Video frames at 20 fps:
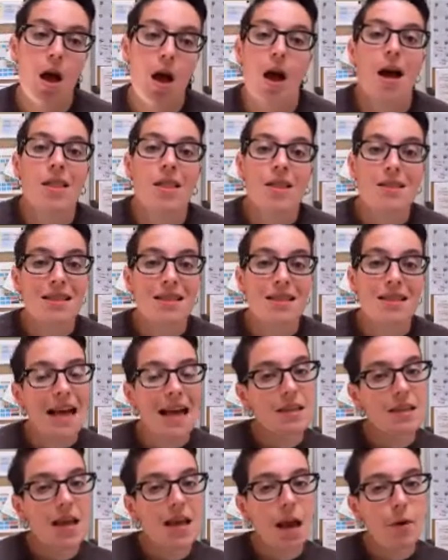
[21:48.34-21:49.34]
The last thing
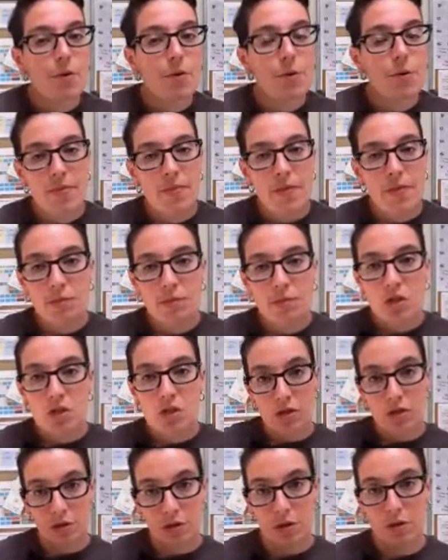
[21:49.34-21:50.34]
I remind them to
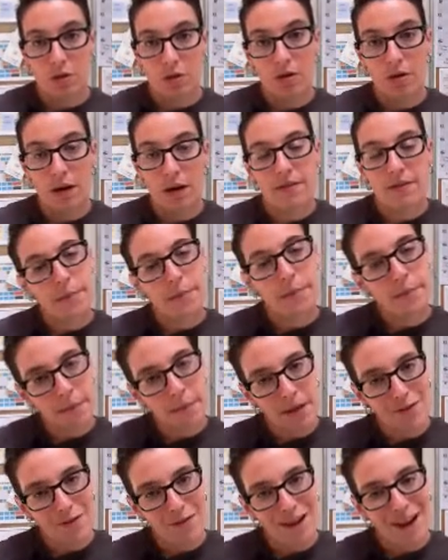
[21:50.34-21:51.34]
do, sometimes I
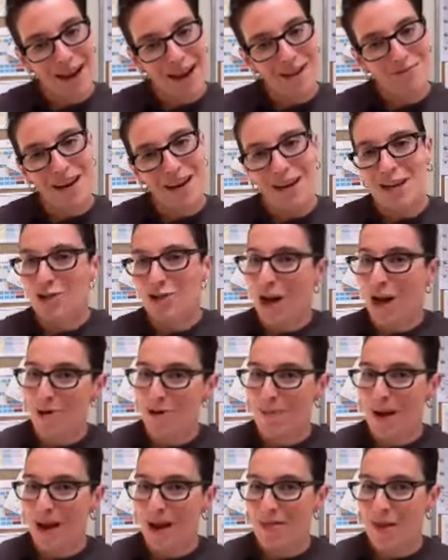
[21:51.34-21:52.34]
forget, but I try to
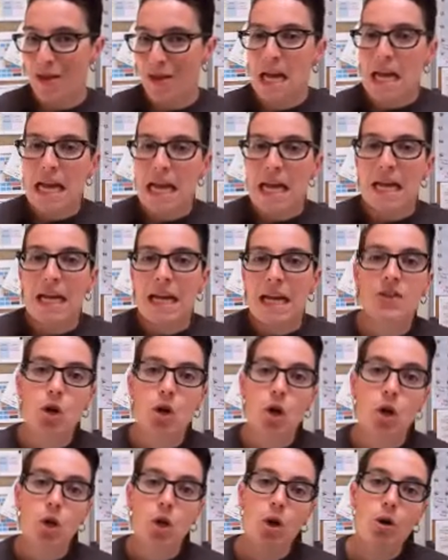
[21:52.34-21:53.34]
remind them, is to
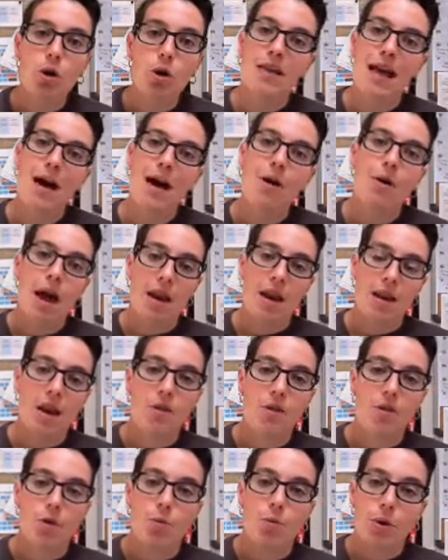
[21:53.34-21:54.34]
close out any
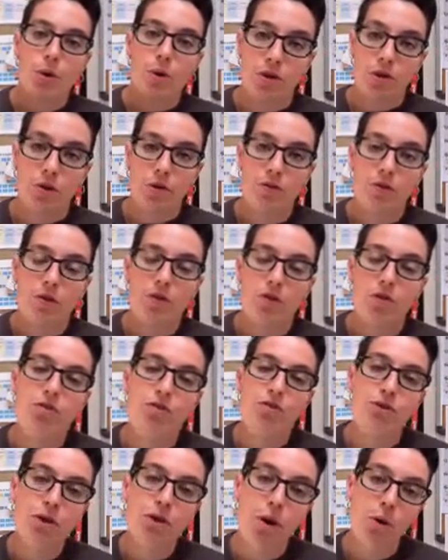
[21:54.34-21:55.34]
other windows. You
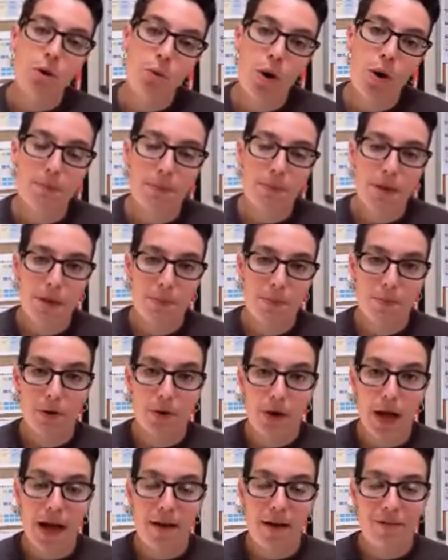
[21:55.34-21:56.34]
don't want people
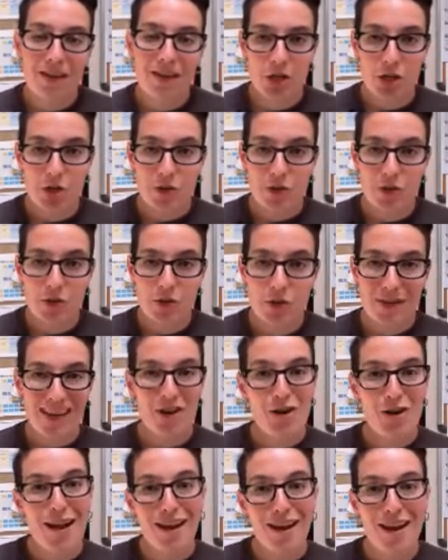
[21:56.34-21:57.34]
having issues with
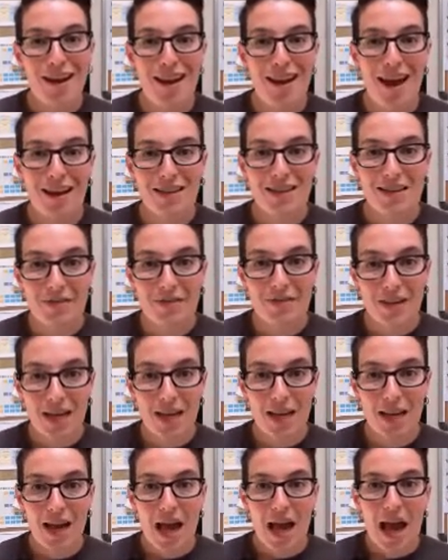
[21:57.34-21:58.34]
internet connectivity
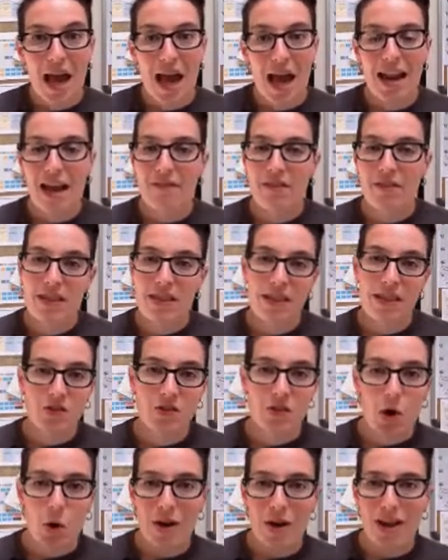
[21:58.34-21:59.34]
and having things
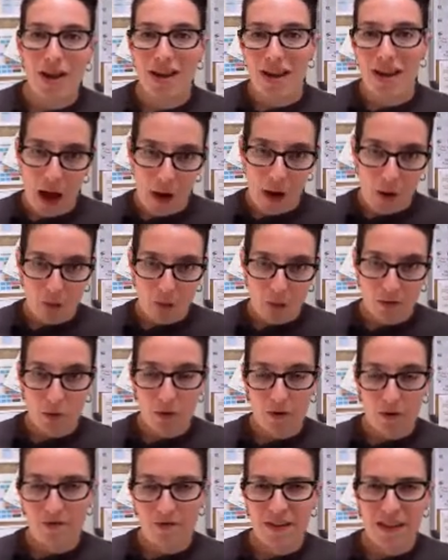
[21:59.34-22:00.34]
go in and out, or
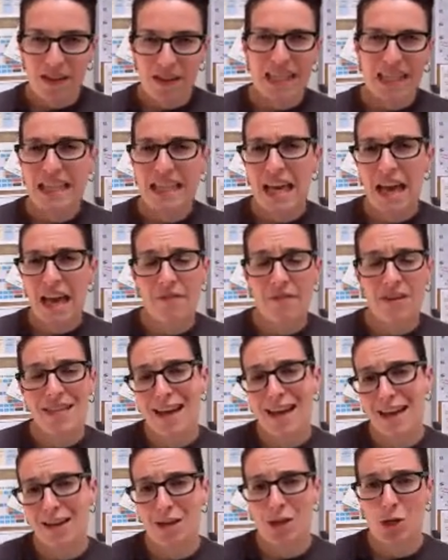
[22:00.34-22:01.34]
feeling like they have a
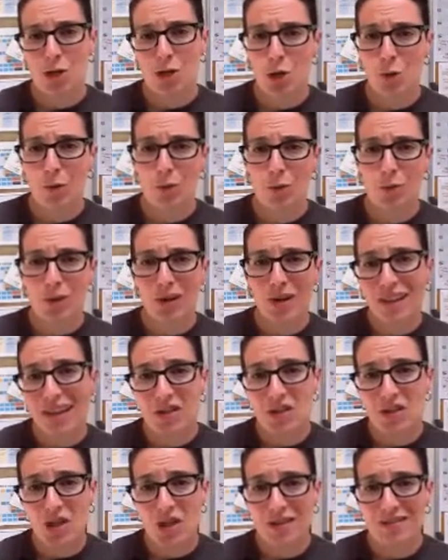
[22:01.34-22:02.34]
tech issue when really it's
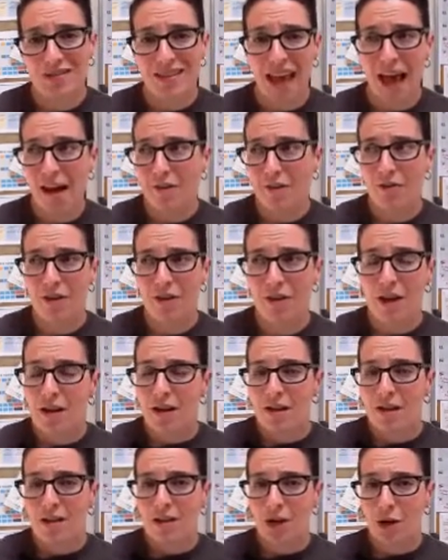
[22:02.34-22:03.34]
just they have,
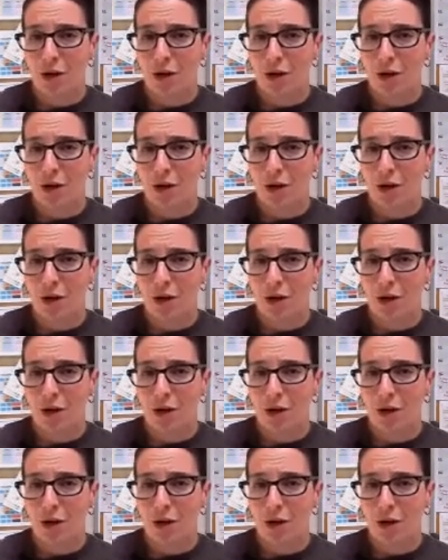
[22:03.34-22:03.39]
you know, a